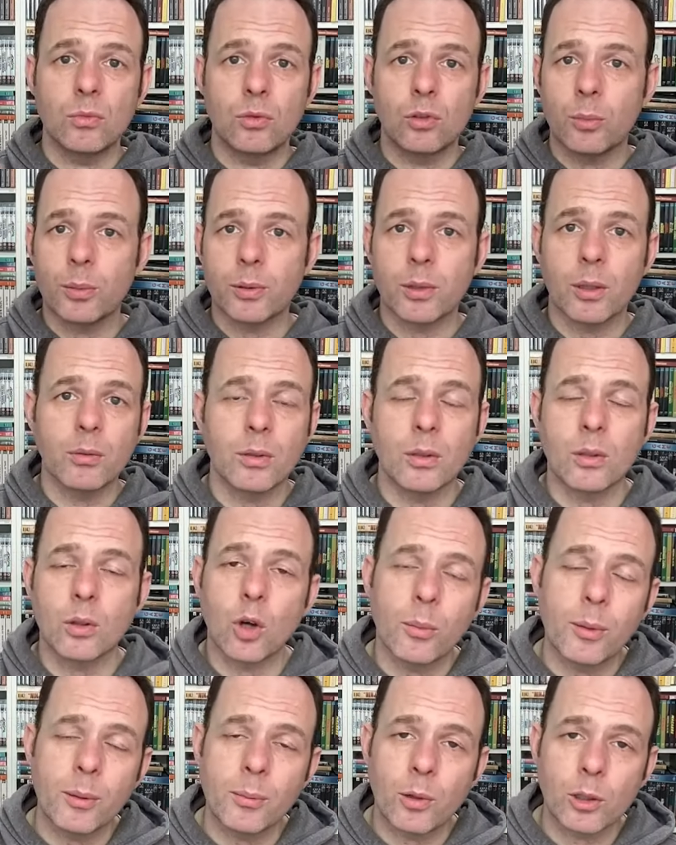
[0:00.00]
drop it down in the
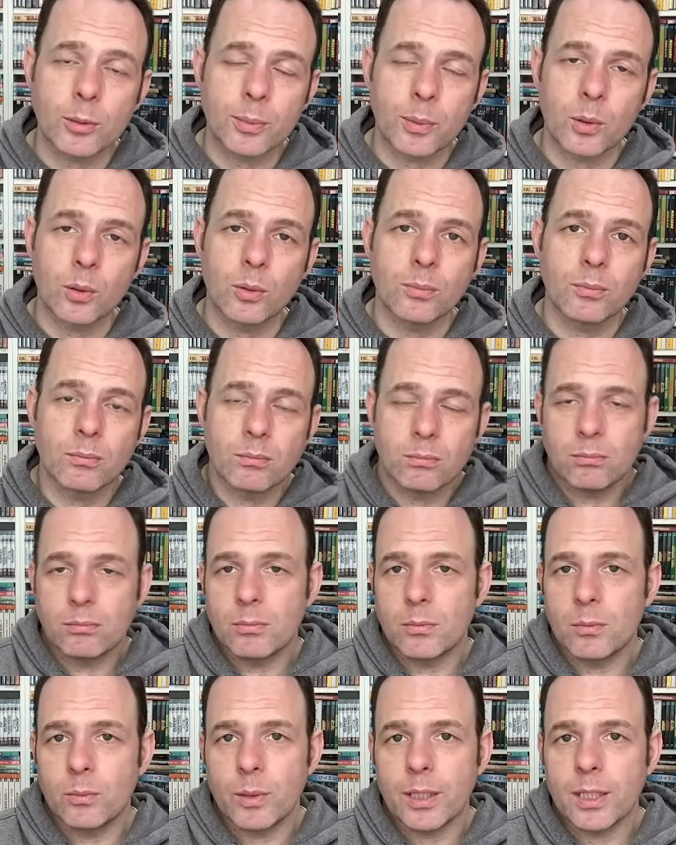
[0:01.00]
comment box below
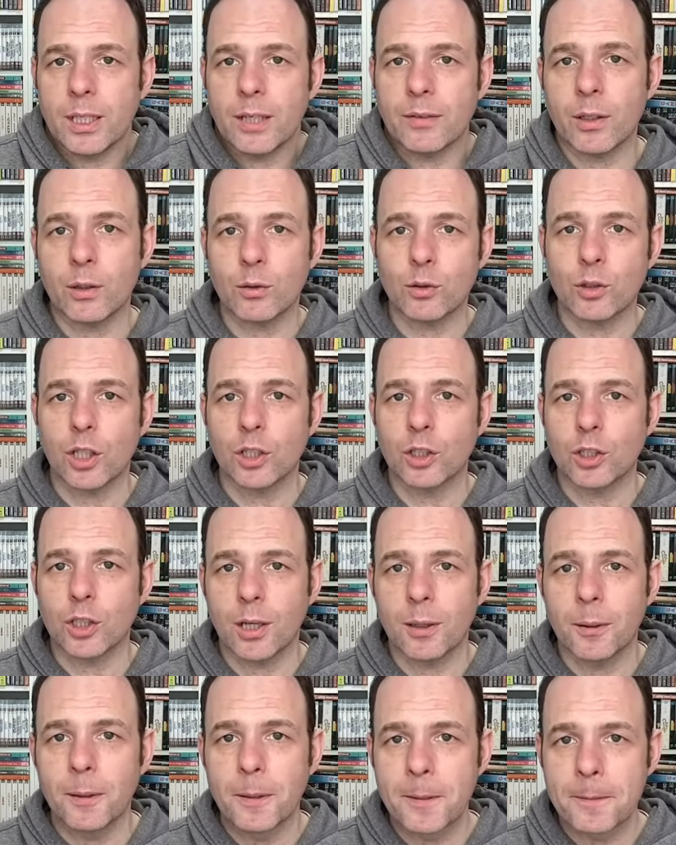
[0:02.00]
and we can have a little
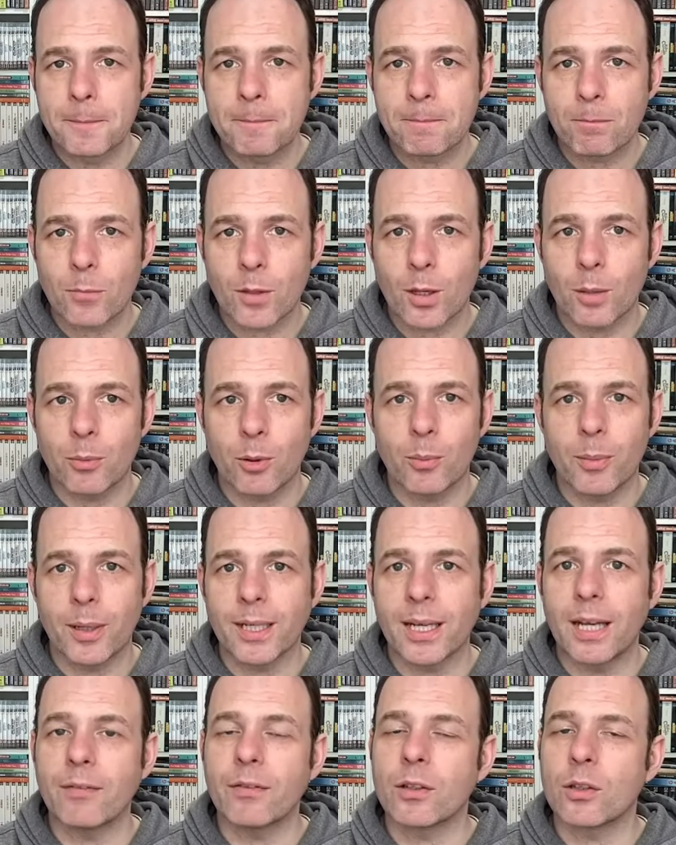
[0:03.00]
chit-chat about
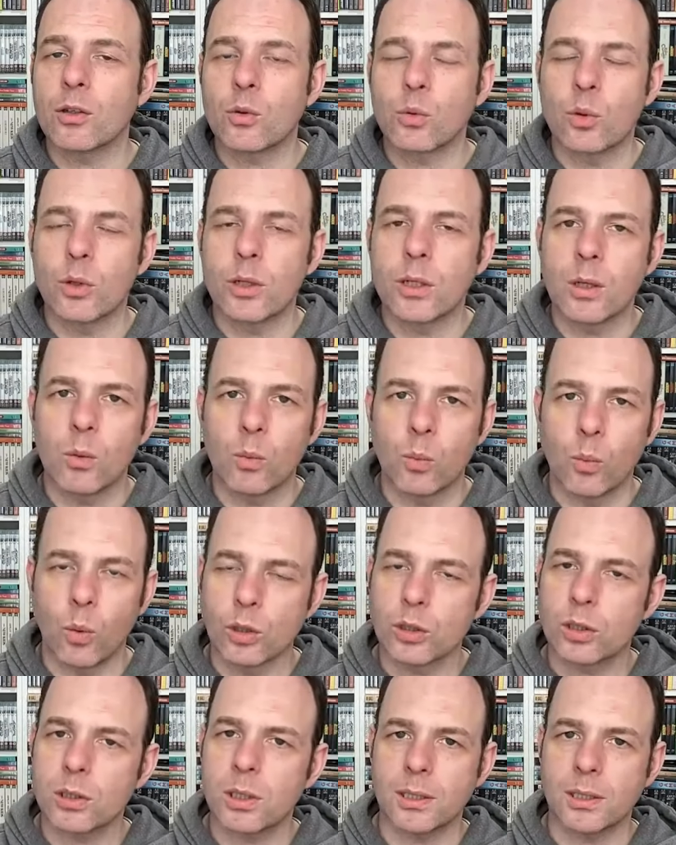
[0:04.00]
my ever-growing
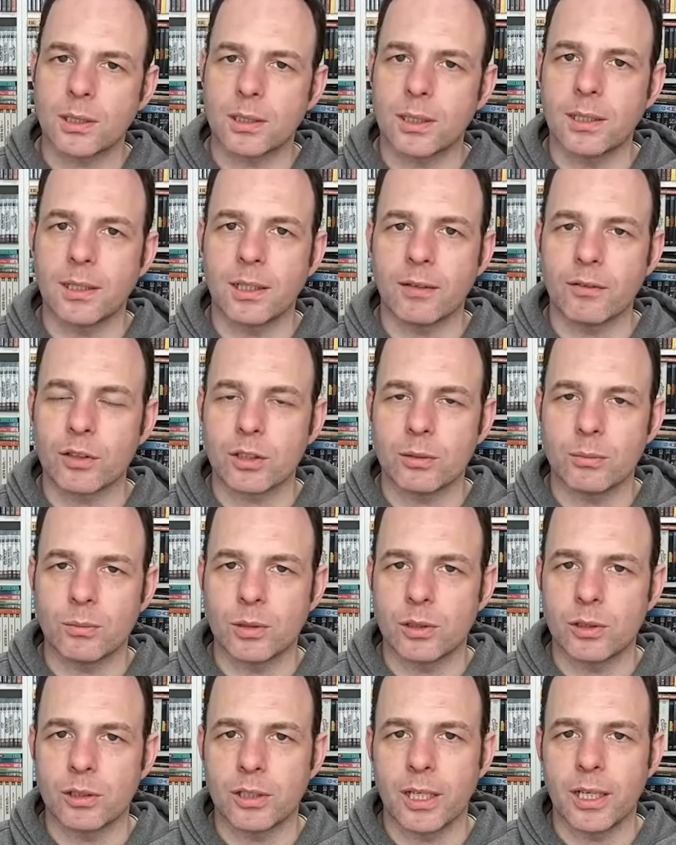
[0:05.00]
watch list that never
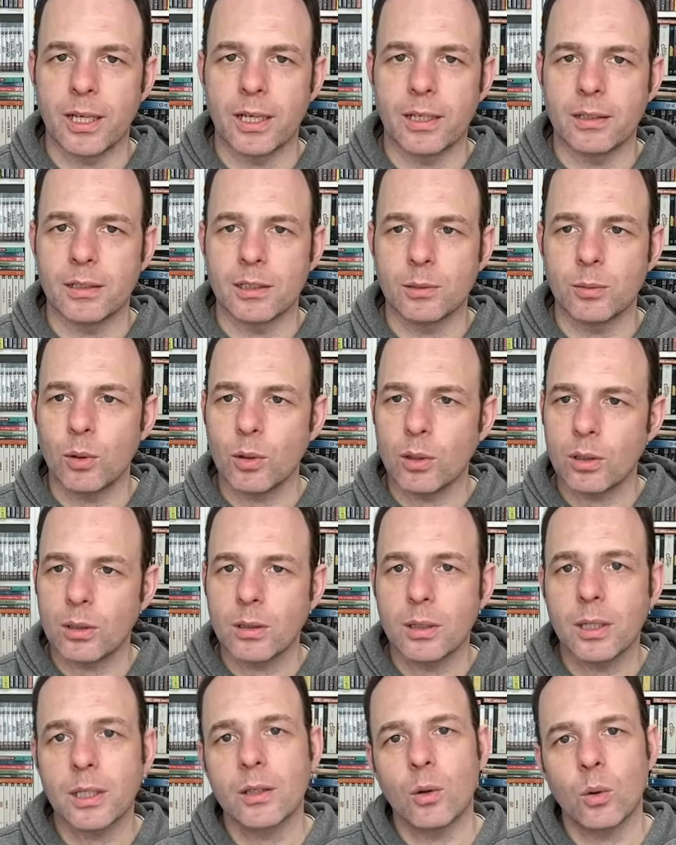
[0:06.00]
seems to get any
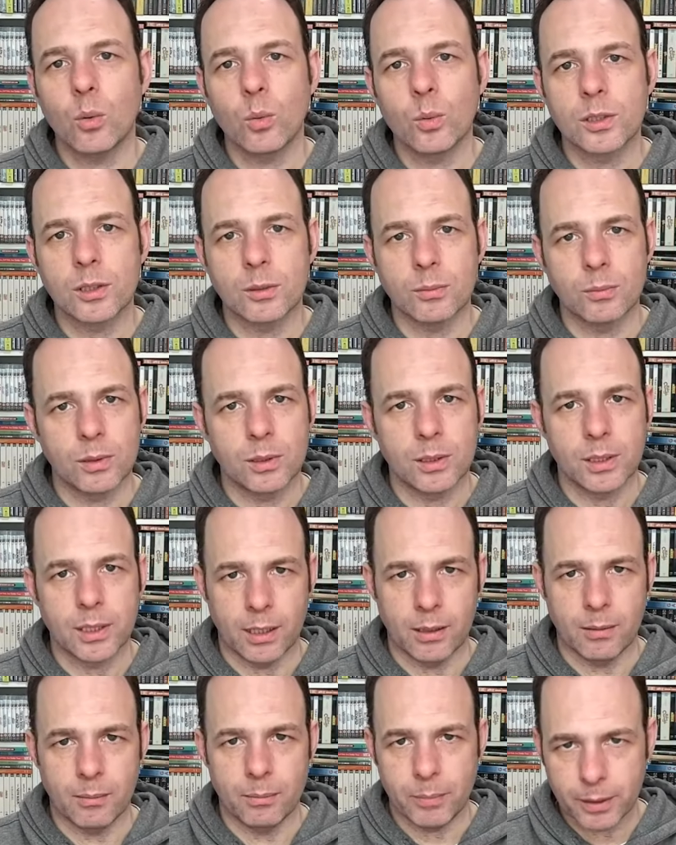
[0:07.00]
smaller and always seems to
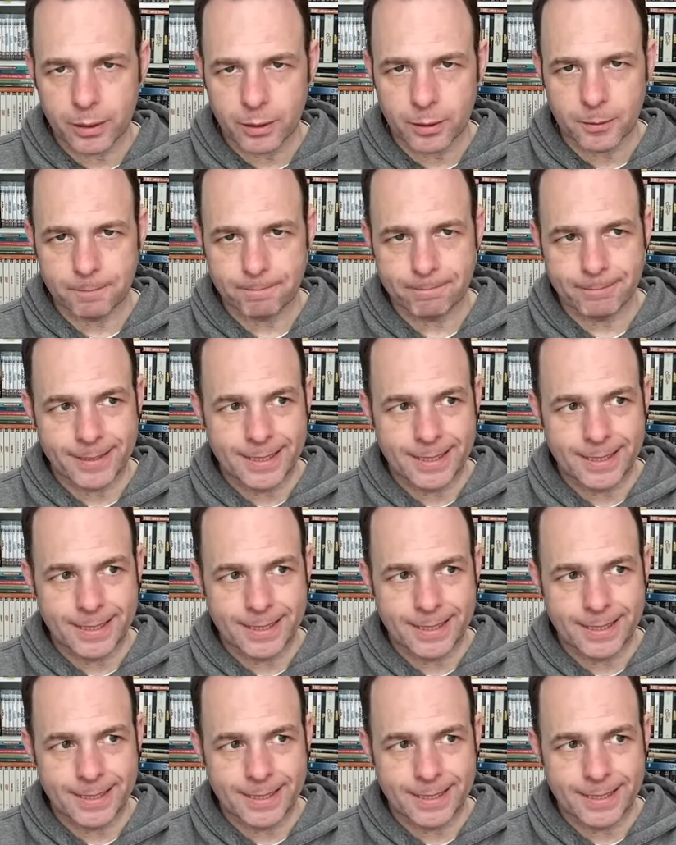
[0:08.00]
get bigger.